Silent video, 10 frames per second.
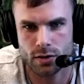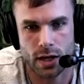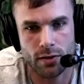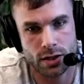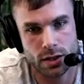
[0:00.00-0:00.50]

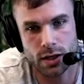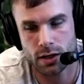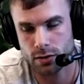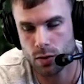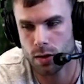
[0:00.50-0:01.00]
I've actually
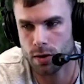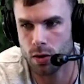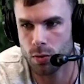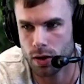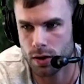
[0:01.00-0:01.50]
done quite a bit of
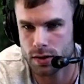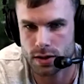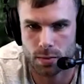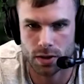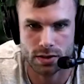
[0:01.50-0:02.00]
homework on this
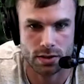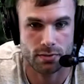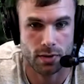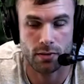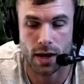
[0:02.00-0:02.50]
topic because it's
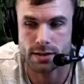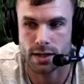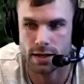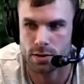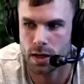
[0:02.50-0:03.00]
very fascinating to me.